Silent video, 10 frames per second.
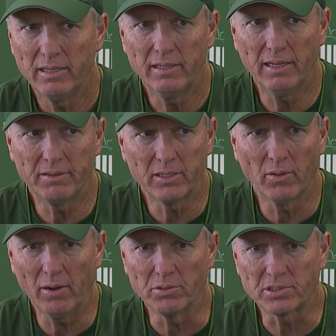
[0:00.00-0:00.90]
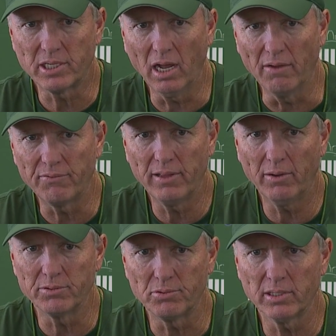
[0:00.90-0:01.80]
you know, that was tough. That
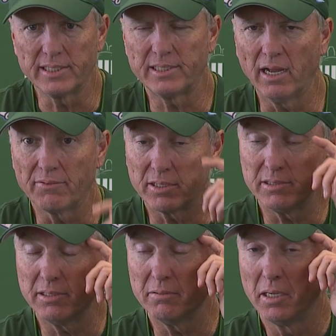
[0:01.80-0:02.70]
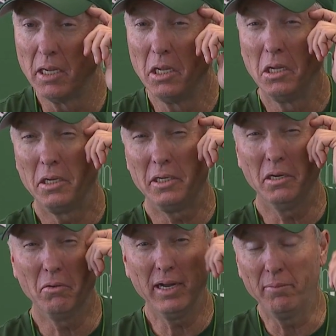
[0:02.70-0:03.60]
was really tough because you, you
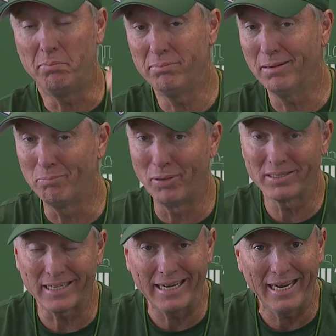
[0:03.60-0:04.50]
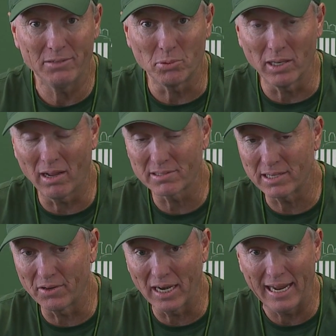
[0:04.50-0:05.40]
know, we had a bunch of games we lost
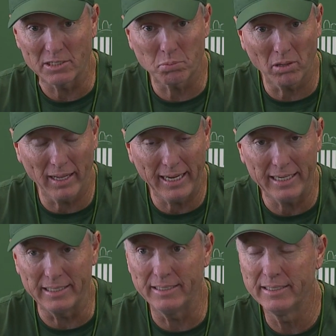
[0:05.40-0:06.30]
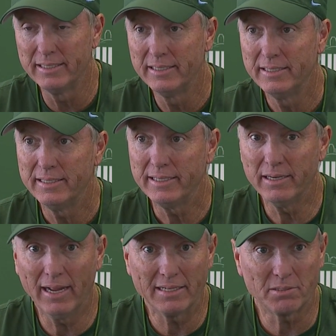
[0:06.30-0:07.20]
on the last play and you
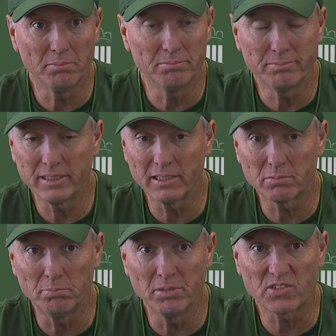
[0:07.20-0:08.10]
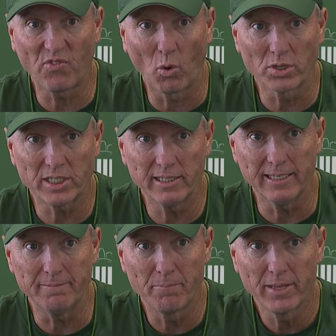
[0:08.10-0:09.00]
know, I had some just
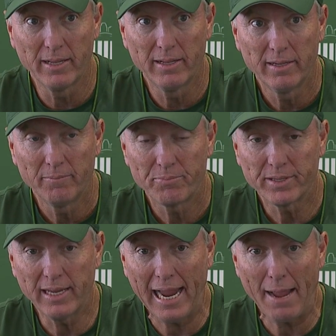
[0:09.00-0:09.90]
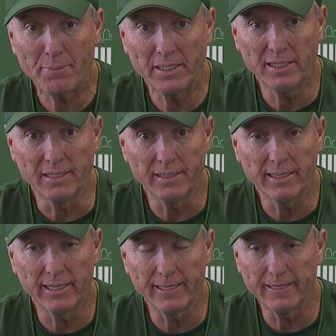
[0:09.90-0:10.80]
misfortune that happened, and
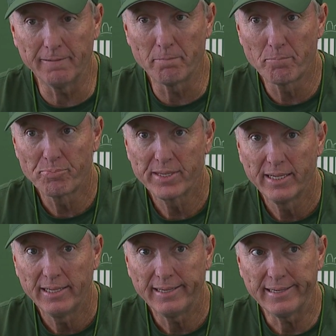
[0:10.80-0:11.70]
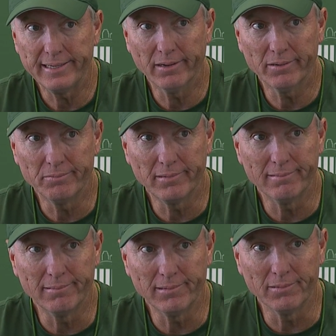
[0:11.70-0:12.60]
uh, you know, and we were,
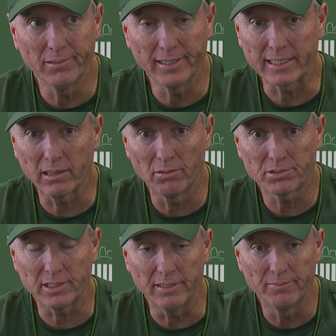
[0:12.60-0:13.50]
really close to,